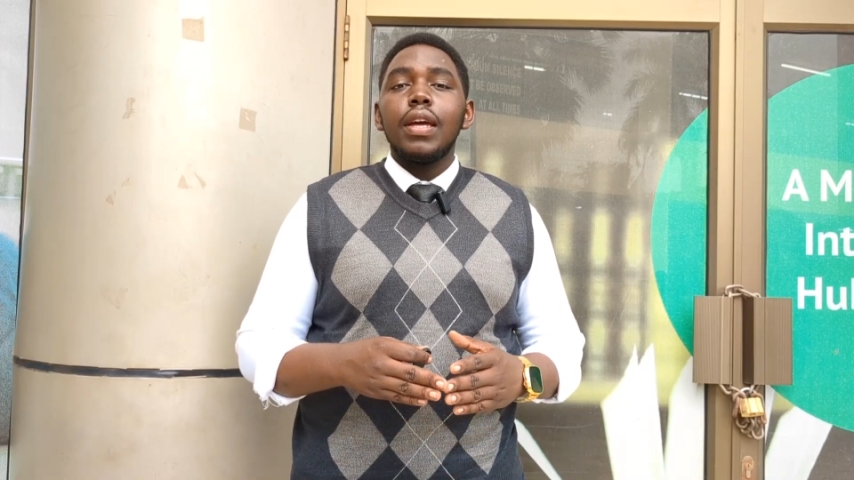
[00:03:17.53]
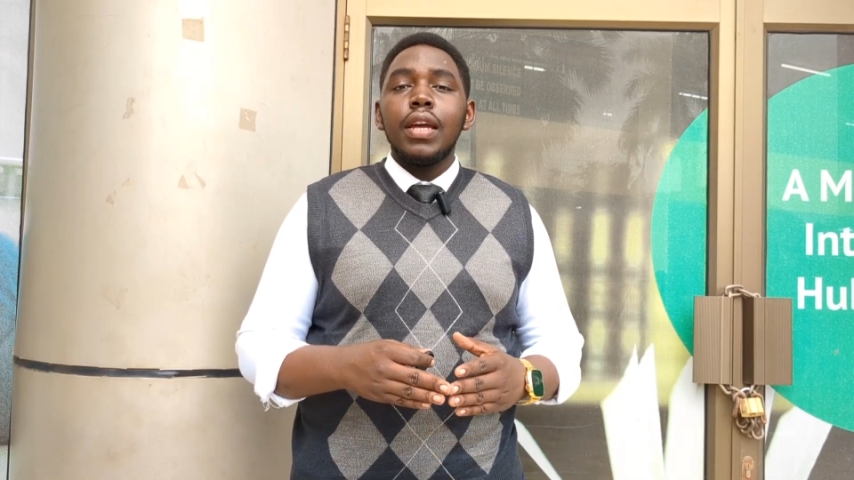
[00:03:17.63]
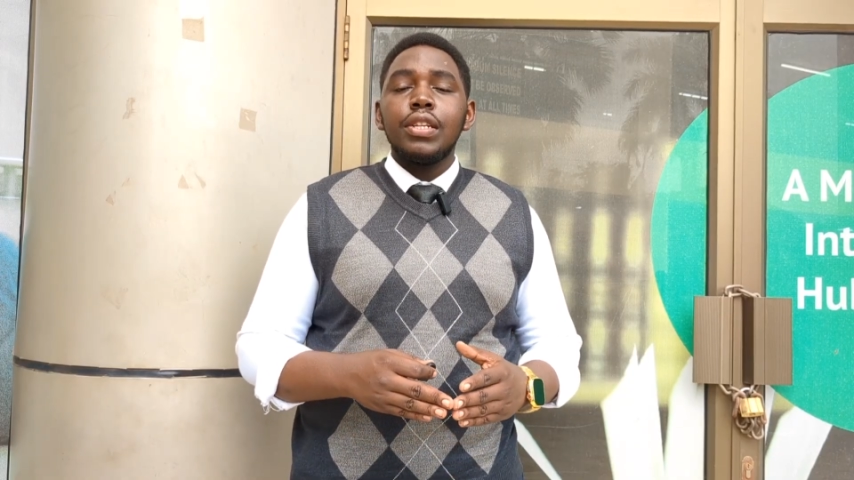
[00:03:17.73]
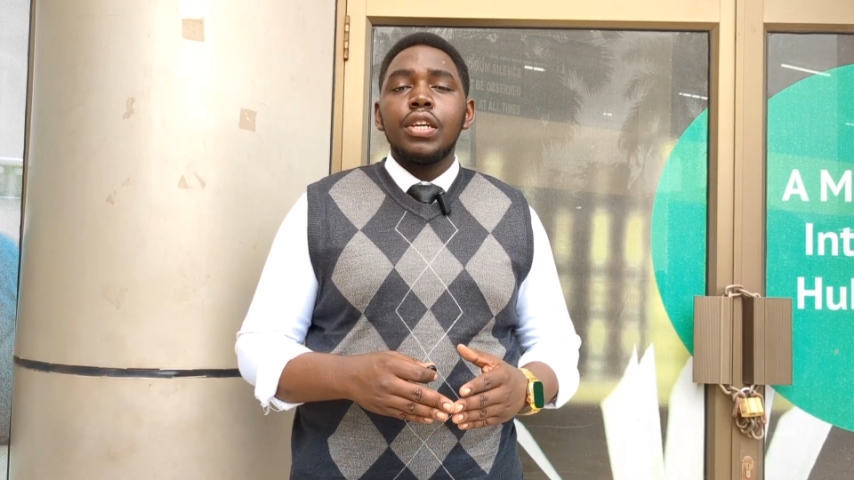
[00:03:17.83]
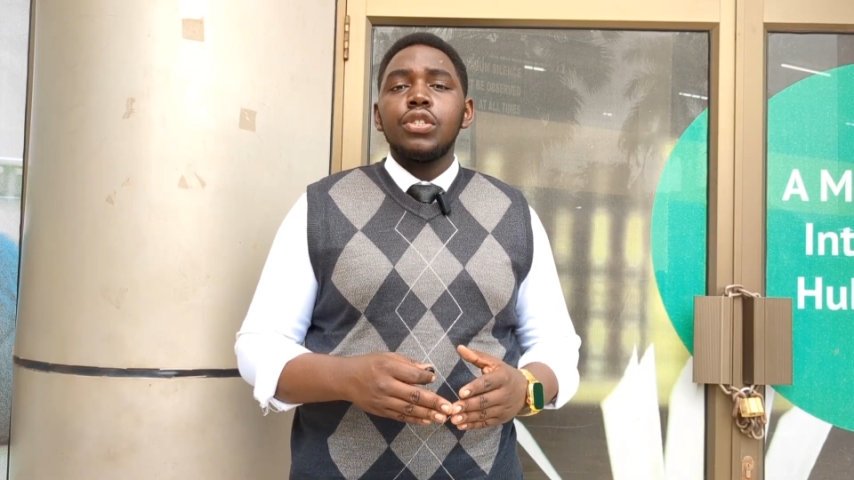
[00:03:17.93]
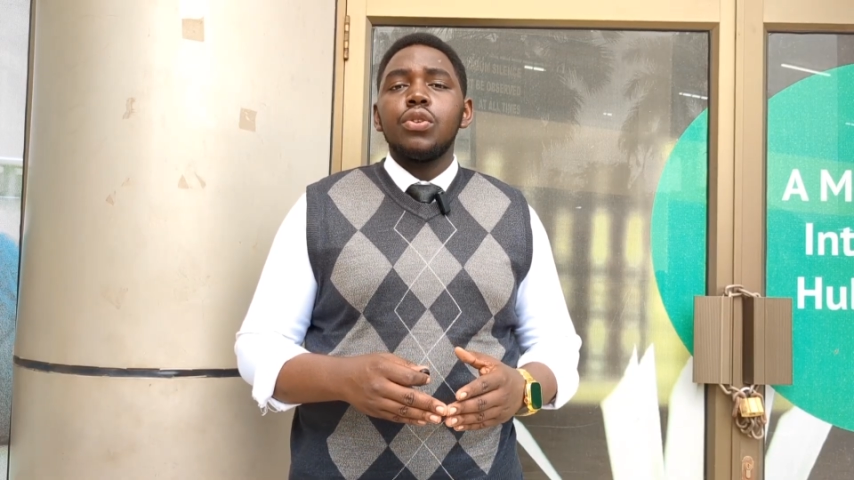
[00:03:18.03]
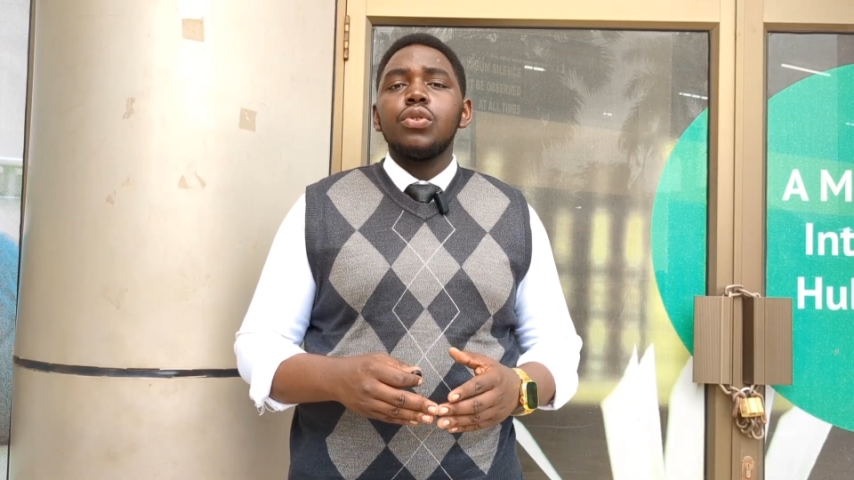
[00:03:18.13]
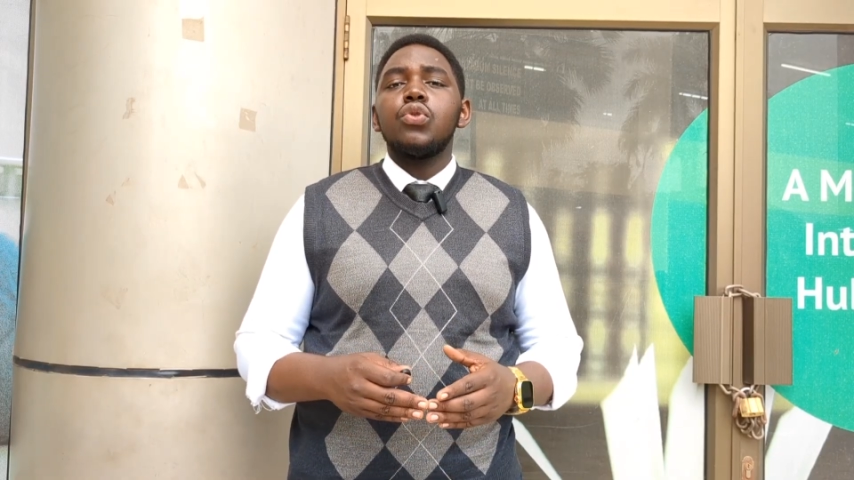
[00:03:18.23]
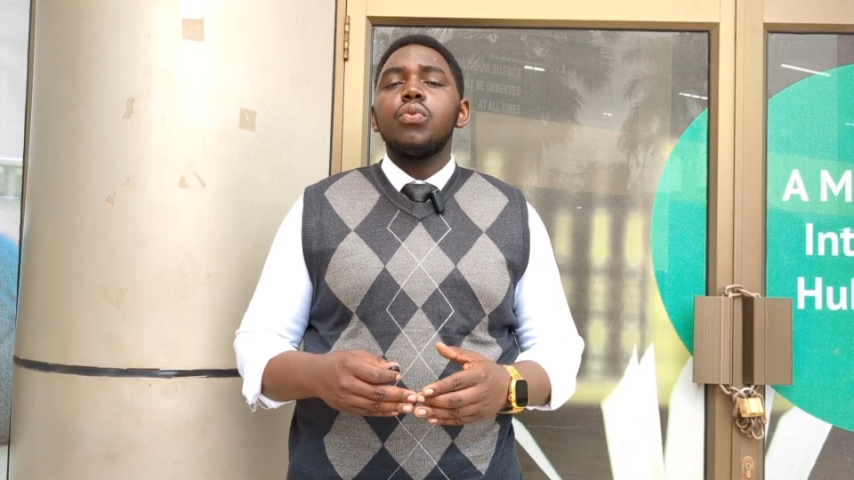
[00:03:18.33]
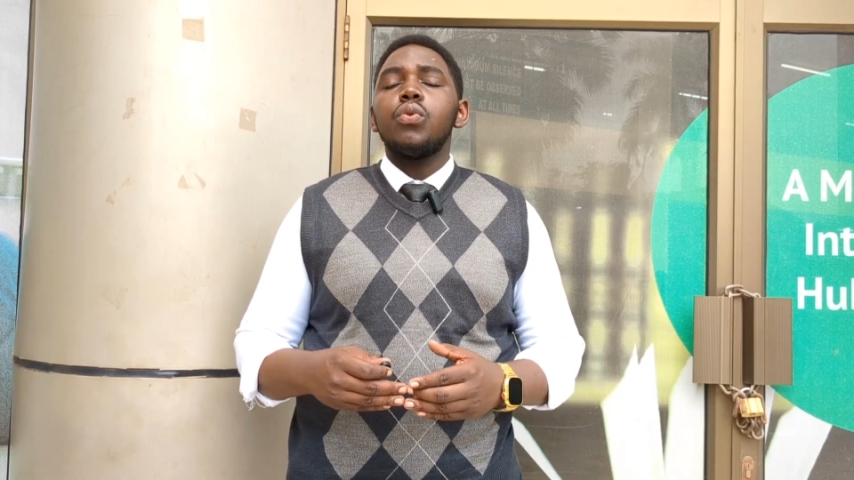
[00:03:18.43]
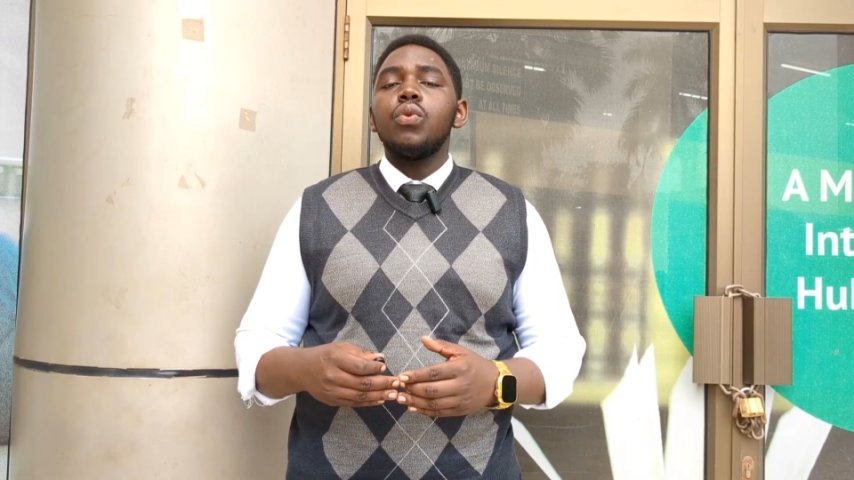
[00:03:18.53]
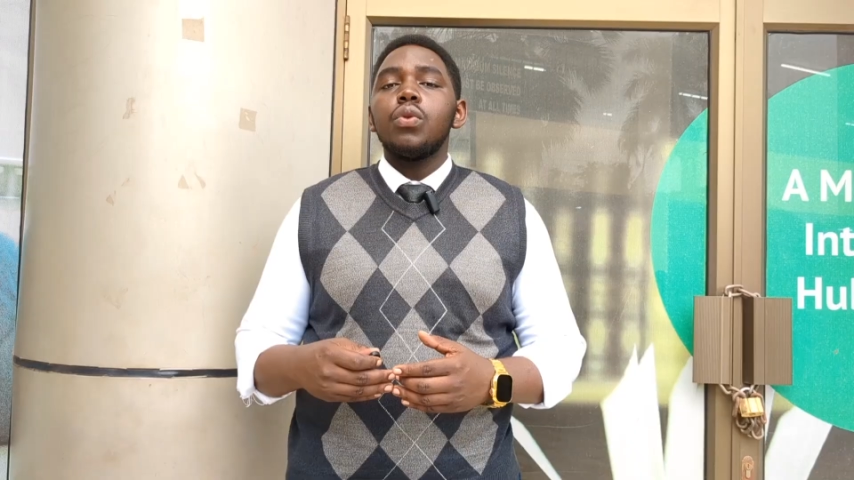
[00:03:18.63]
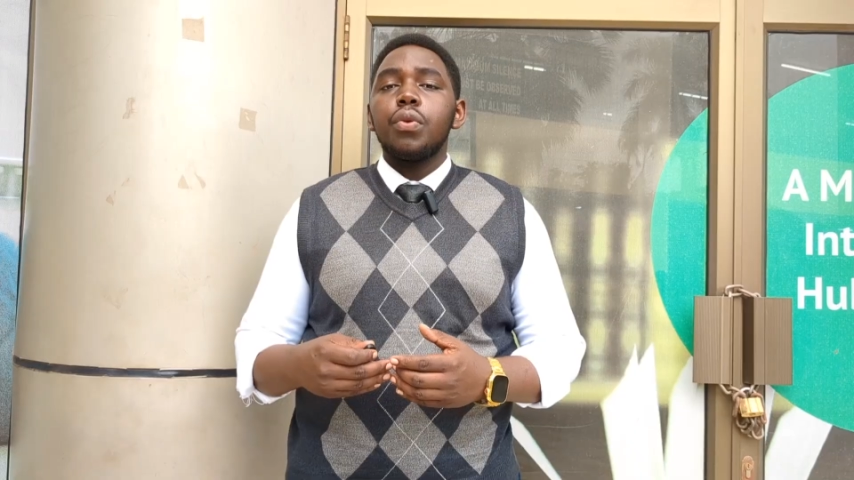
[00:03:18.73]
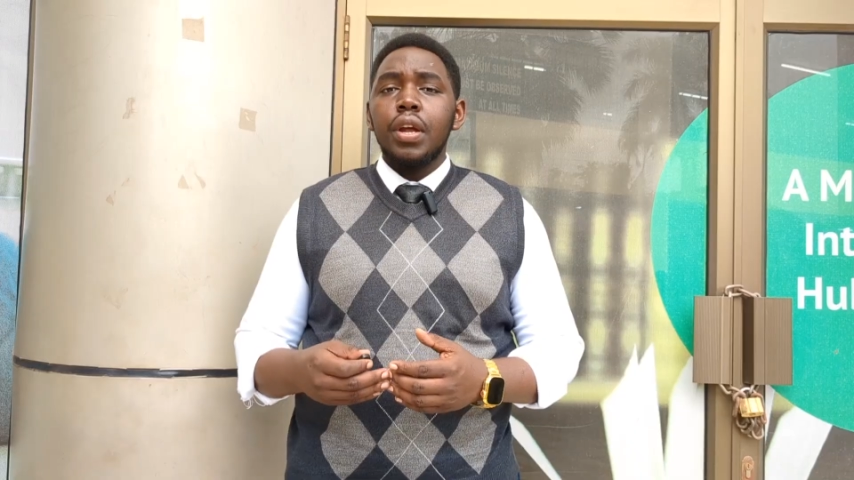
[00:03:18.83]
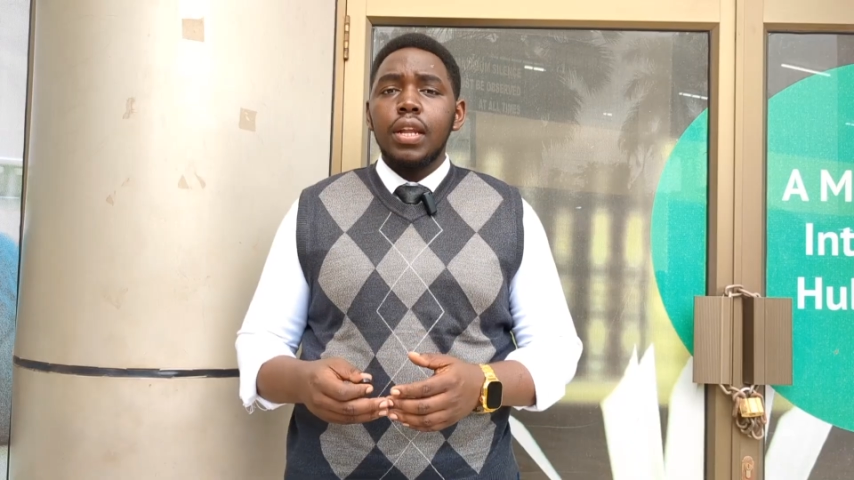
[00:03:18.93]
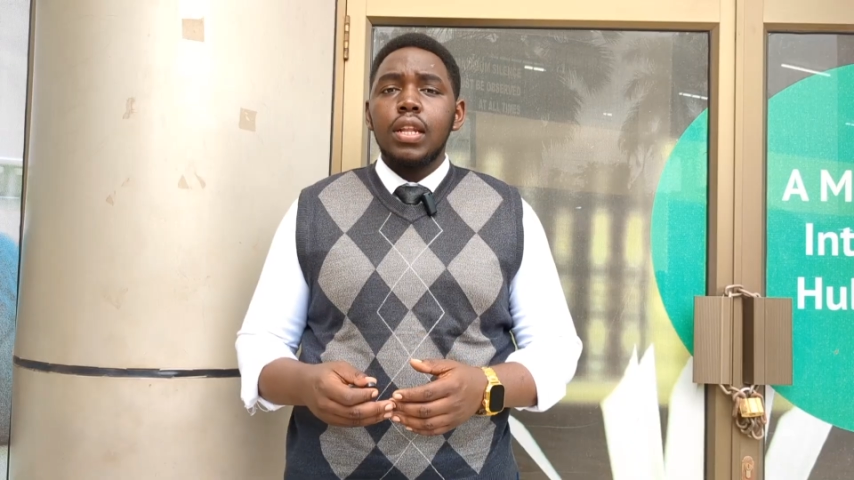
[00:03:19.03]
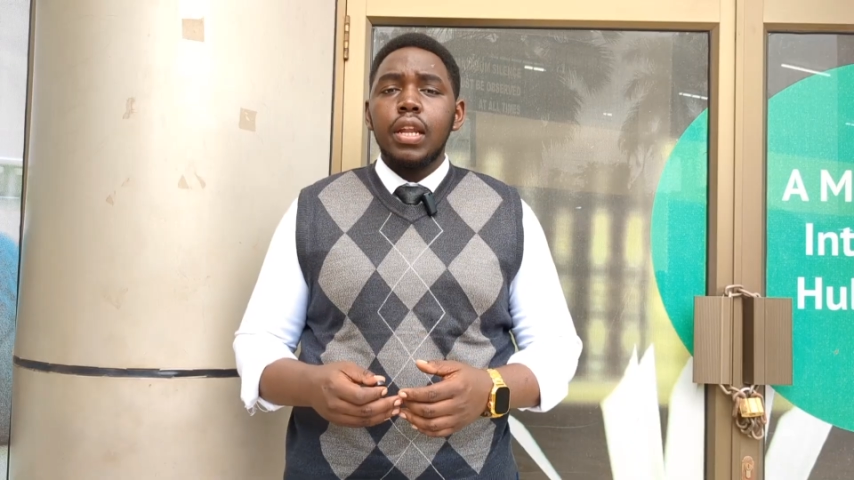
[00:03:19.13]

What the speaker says: intention to create